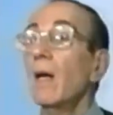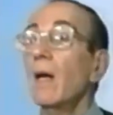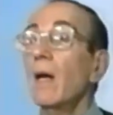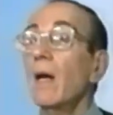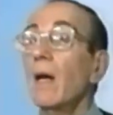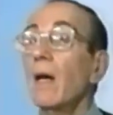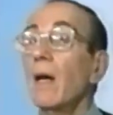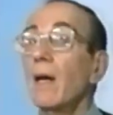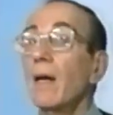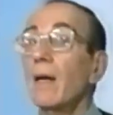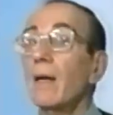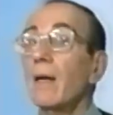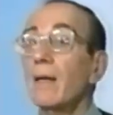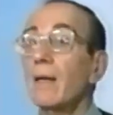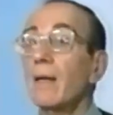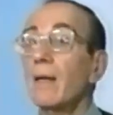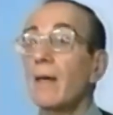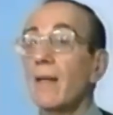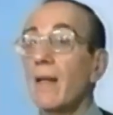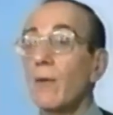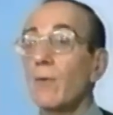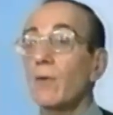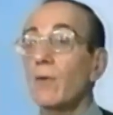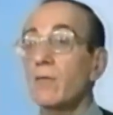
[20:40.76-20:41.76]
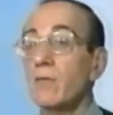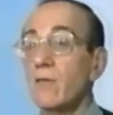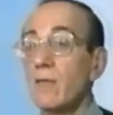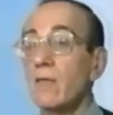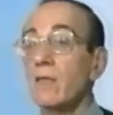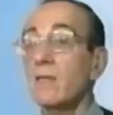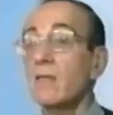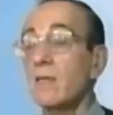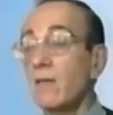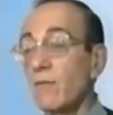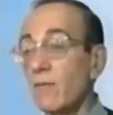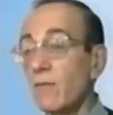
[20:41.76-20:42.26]
And uh, that was
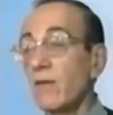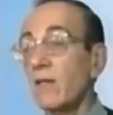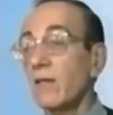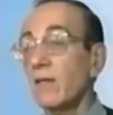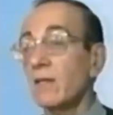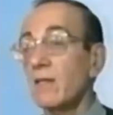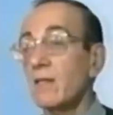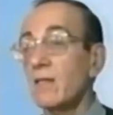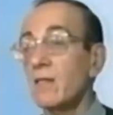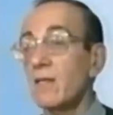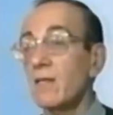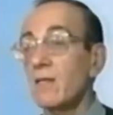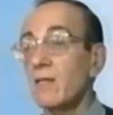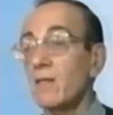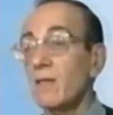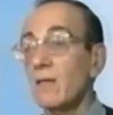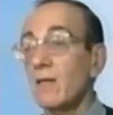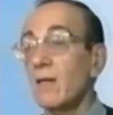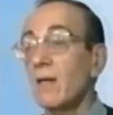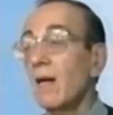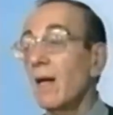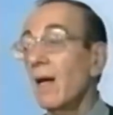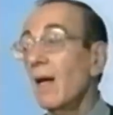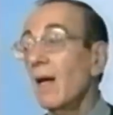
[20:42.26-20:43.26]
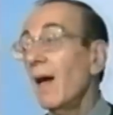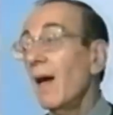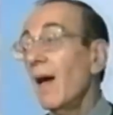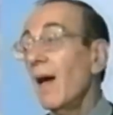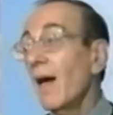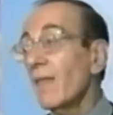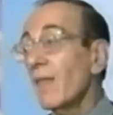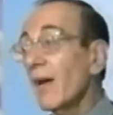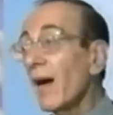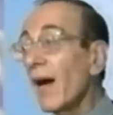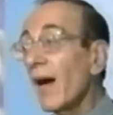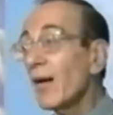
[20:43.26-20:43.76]
a difficult decision.
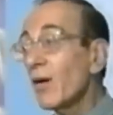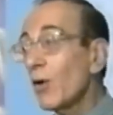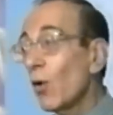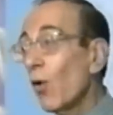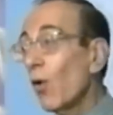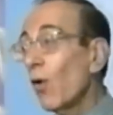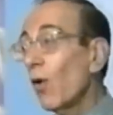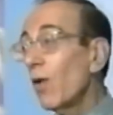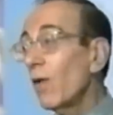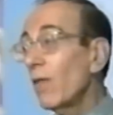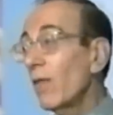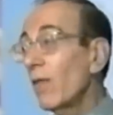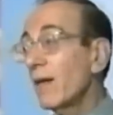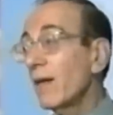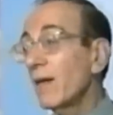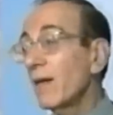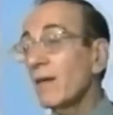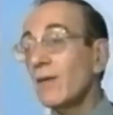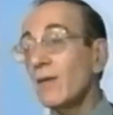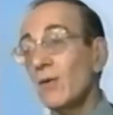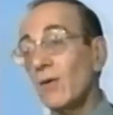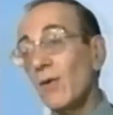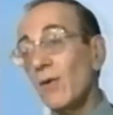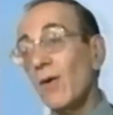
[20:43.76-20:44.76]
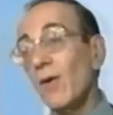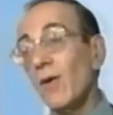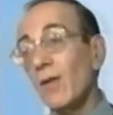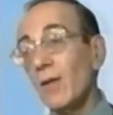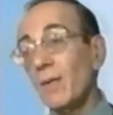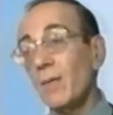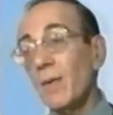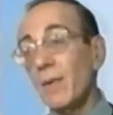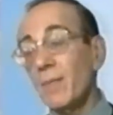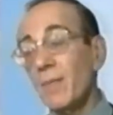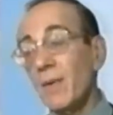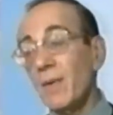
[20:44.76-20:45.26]
And then I called, the, called
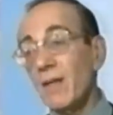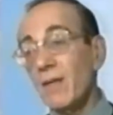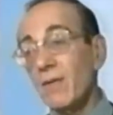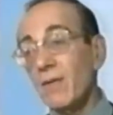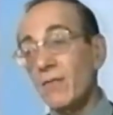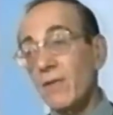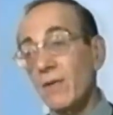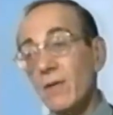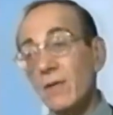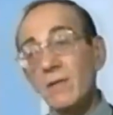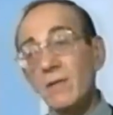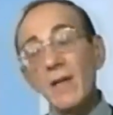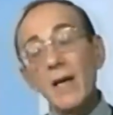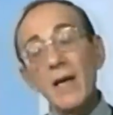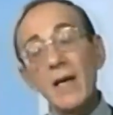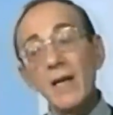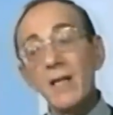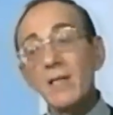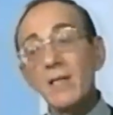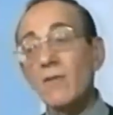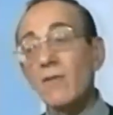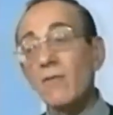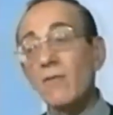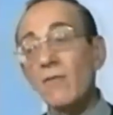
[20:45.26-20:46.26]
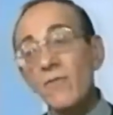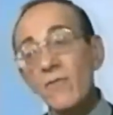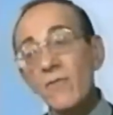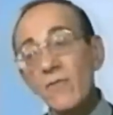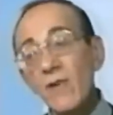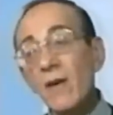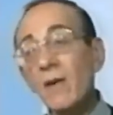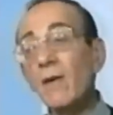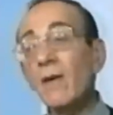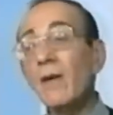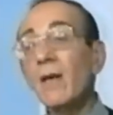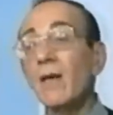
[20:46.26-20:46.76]
them up on the phone, and it's
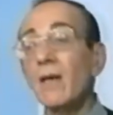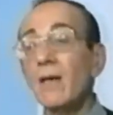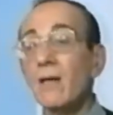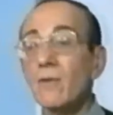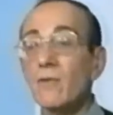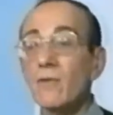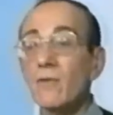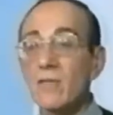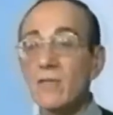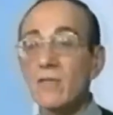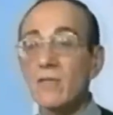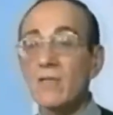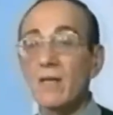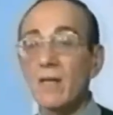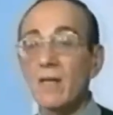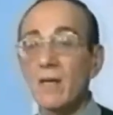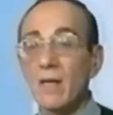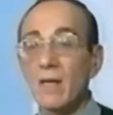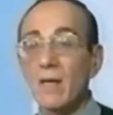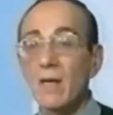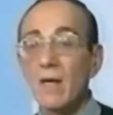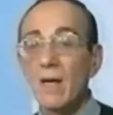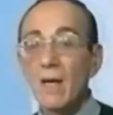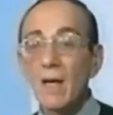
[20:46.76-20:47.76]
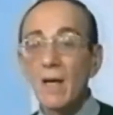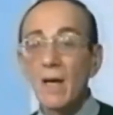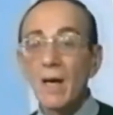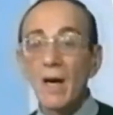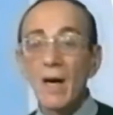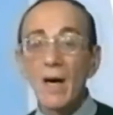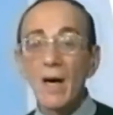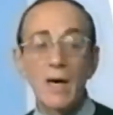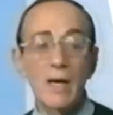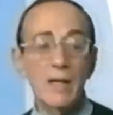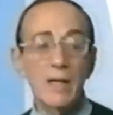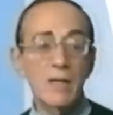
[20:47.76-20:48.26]
very interesting.
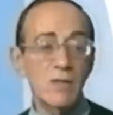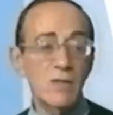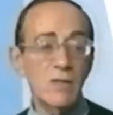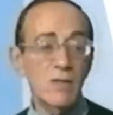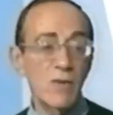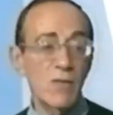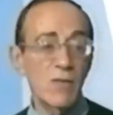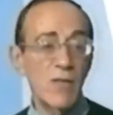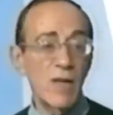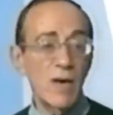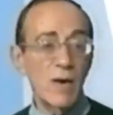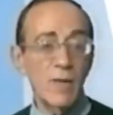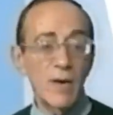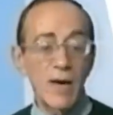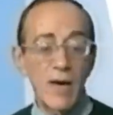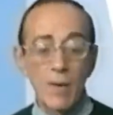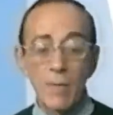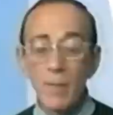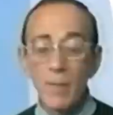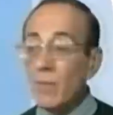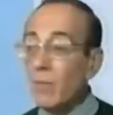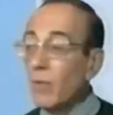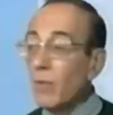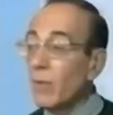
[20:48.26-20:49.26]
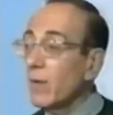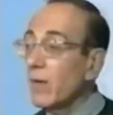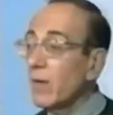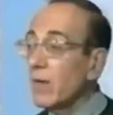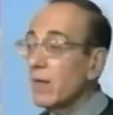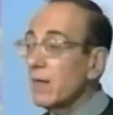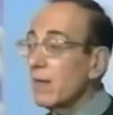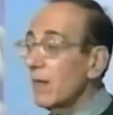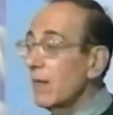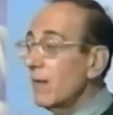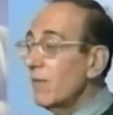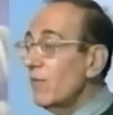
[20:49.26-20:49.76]
Uh, their rea- remember, we
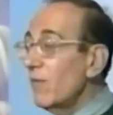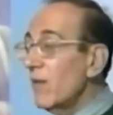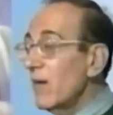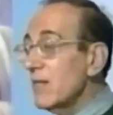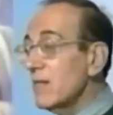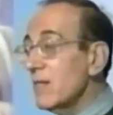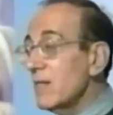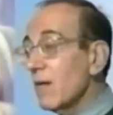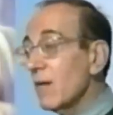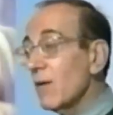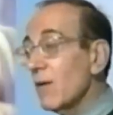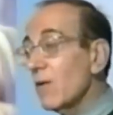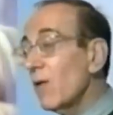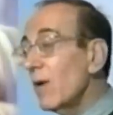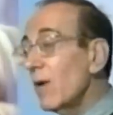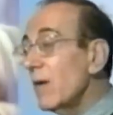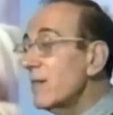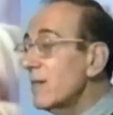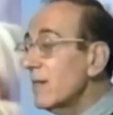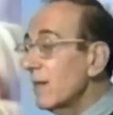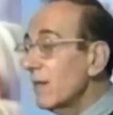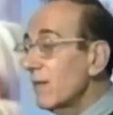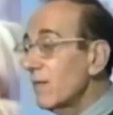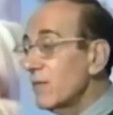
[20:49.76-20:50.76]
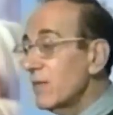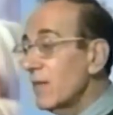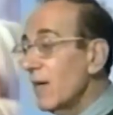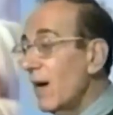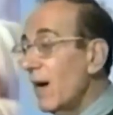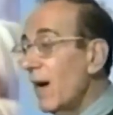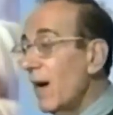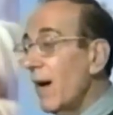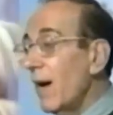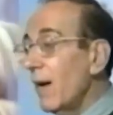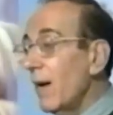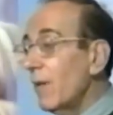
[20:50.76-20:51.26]
had invested a great deal of
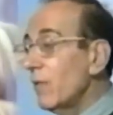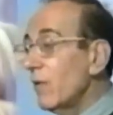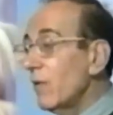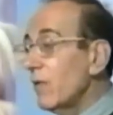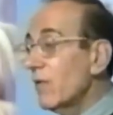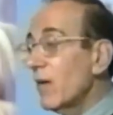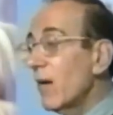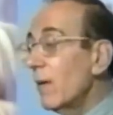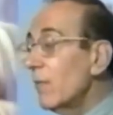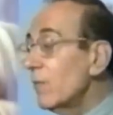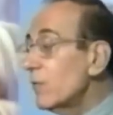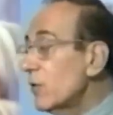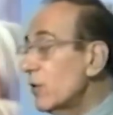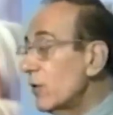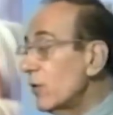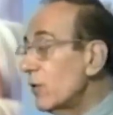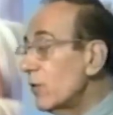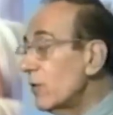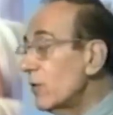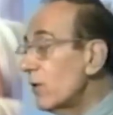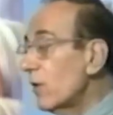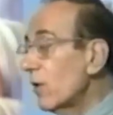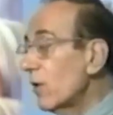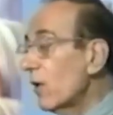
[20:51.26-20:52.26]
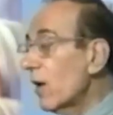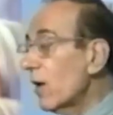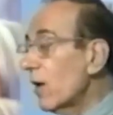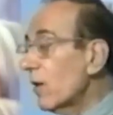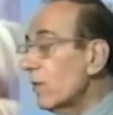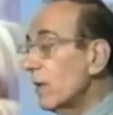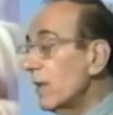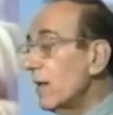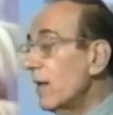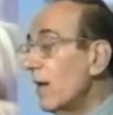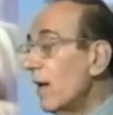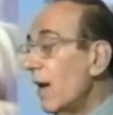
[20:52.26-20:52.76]
time. We'd come to New
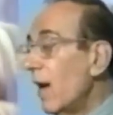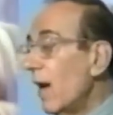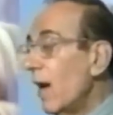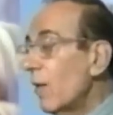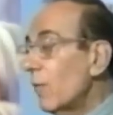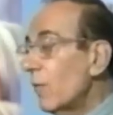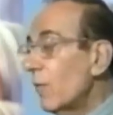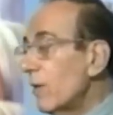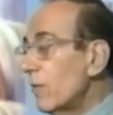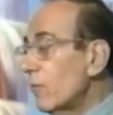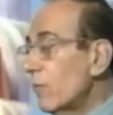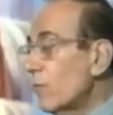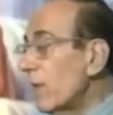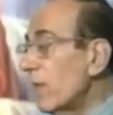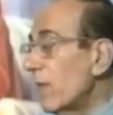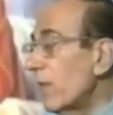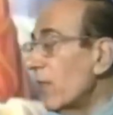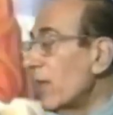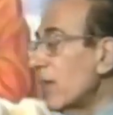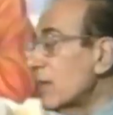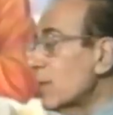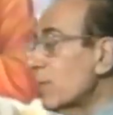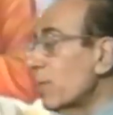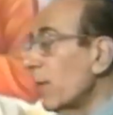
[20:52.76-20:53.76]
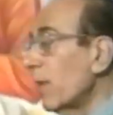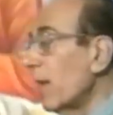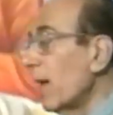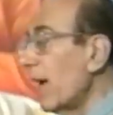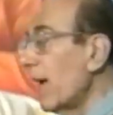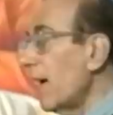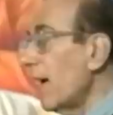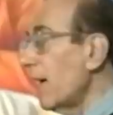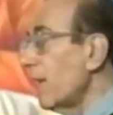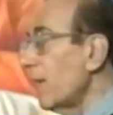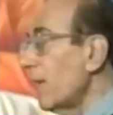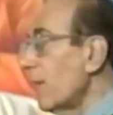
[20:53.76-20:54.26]
York, we'd, we'd written this
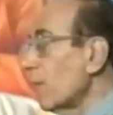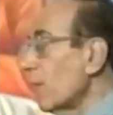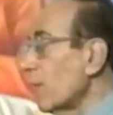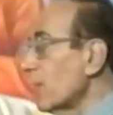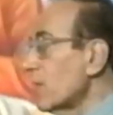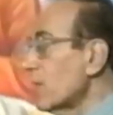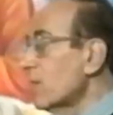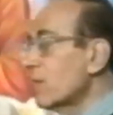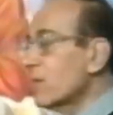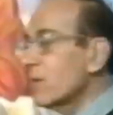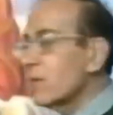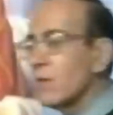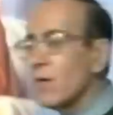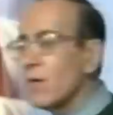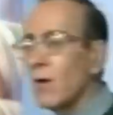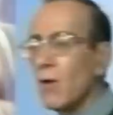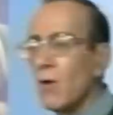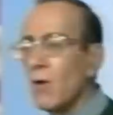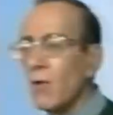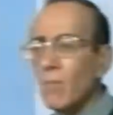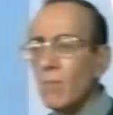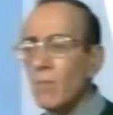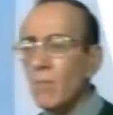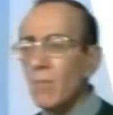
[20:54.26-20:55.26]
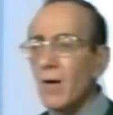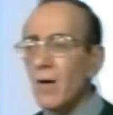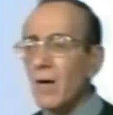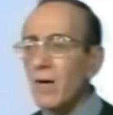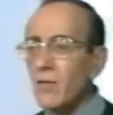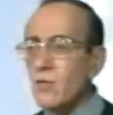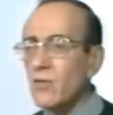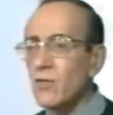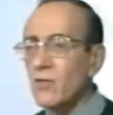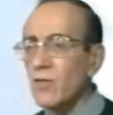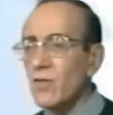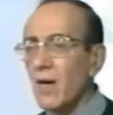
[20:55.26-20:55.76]
play, there was so
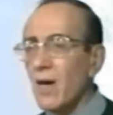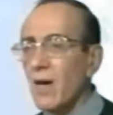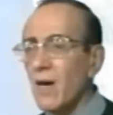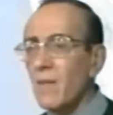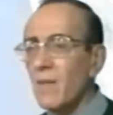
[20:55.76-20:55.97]
much